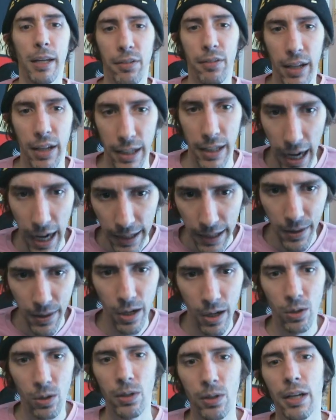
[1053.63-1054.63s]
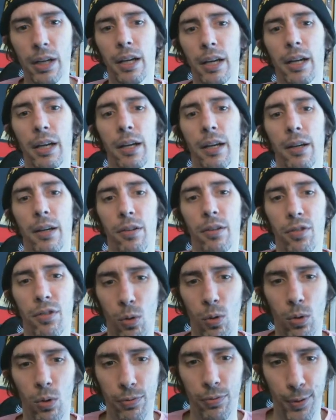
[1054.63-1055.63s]
P S A nine, though,
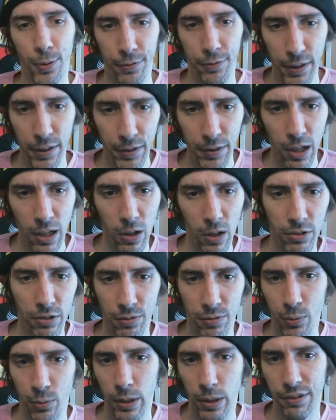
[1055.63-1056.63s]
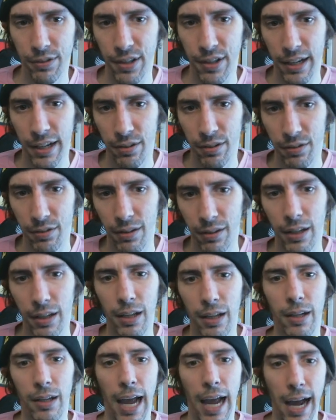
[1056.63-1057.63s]
sold for fifty dollars and forty cents.
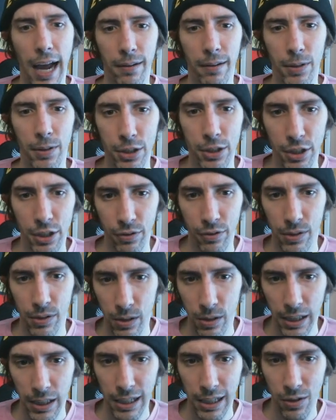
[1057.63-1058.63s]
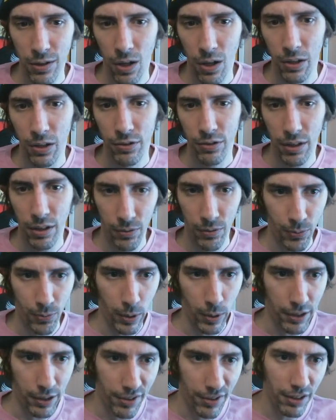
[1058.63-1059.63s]
Average is thirty-eight dollars and
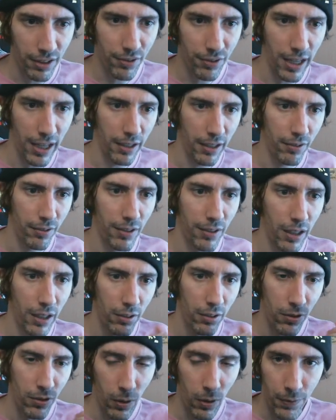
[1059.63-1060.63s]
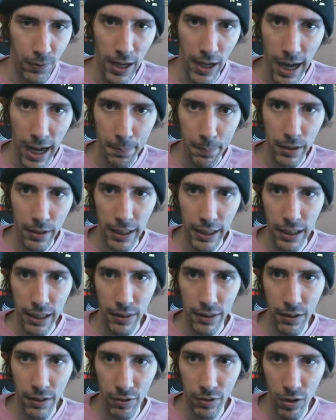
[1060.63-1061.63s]
forty-six cents. So if you happen to
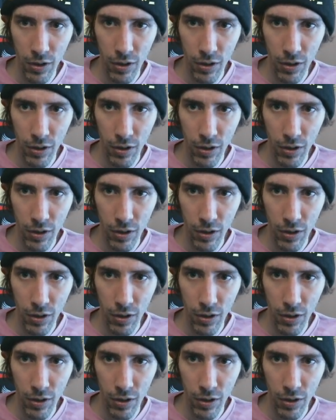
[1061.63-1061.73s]
get this